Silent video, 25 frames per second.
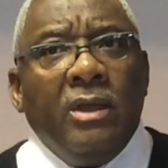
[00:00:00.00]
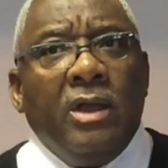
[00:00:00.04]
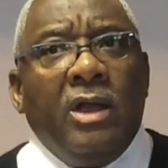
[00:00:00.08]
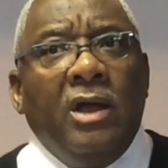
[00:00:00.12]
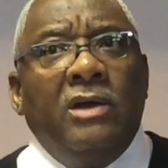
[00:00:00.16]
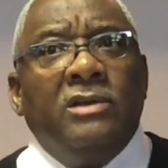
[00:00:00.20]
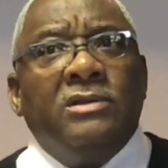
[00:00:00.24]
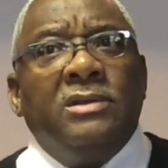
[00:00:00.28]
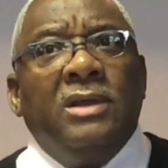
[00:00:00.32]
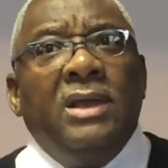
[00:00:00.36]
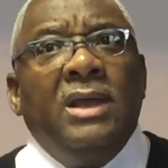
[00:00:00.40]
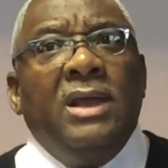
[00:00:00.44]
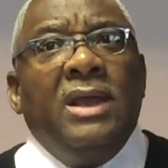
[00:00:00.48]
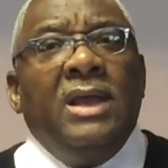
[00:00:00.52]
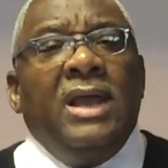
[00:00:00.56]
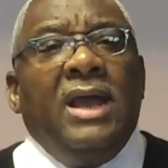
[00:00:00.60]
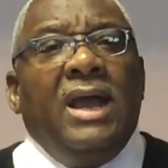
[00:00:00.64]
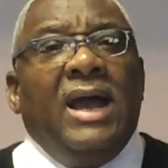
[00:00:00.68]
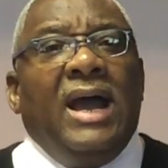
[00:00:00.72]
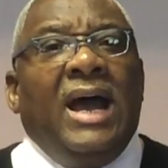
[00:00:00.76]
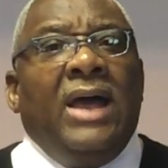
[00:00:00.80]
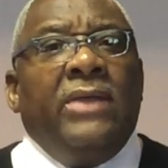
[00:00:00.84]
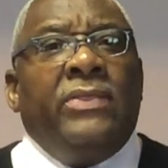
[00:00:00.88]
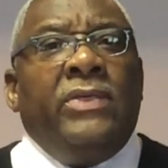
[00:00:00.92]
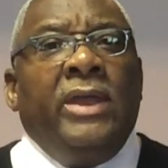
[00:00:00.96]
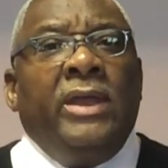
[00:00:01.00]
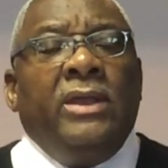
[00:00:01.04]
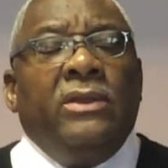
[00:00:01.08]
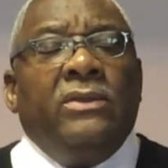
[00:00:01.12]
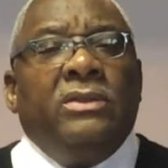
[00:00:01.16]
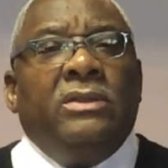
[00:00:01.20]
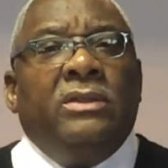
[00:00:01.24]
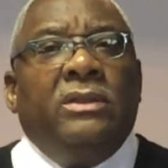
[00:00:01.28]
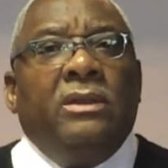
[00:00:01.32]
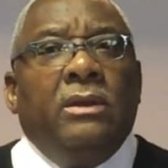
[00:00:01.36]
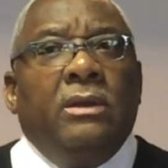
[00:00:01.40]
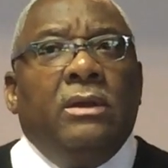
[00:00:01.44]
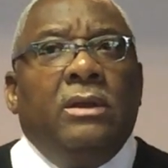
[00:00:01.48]
Because I think
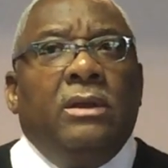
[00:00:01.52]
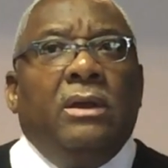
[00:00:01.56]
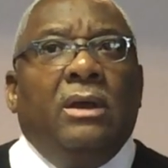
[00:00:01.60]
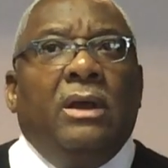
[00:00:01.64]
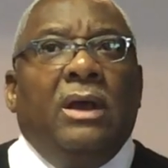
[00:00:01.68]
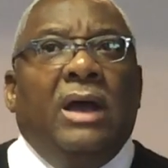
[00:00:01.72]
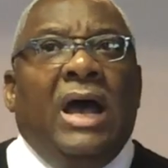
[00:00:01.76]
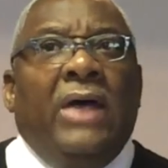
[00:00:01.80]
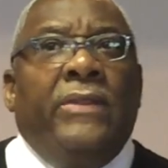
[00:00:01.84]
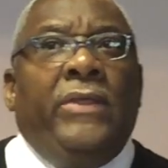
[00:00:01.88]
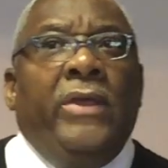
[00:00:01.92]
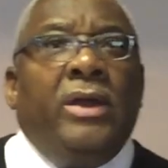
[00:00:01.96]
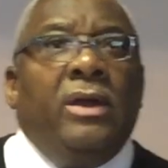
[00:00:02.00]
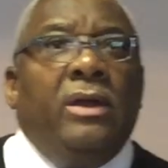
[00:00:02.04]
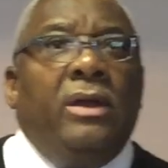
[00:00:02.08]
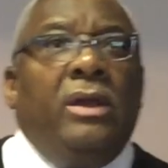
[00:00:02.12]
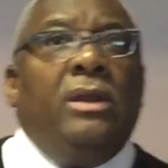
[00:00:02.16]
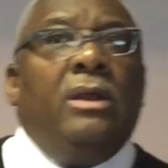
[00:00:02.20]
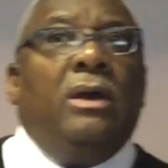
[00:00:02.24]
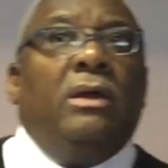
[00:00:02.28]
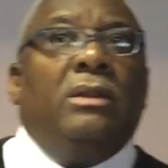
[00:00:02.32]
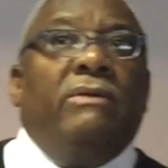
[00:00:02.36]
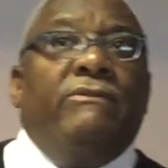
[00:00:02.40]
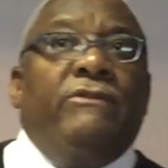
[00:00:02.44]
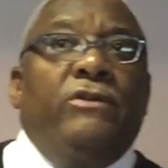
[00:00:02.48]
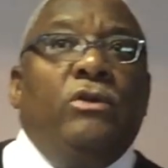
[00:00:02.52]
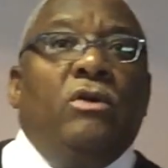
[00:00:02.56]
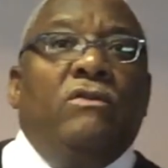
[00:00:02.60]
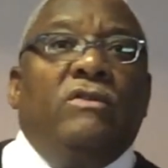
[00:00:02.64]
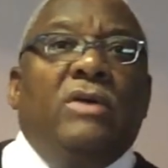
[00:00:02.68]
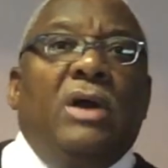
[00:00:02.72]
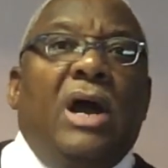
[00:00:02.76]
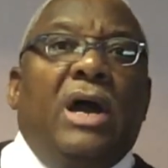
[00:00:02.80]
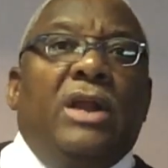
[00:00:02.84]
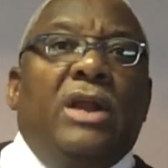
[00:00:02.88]
any other view of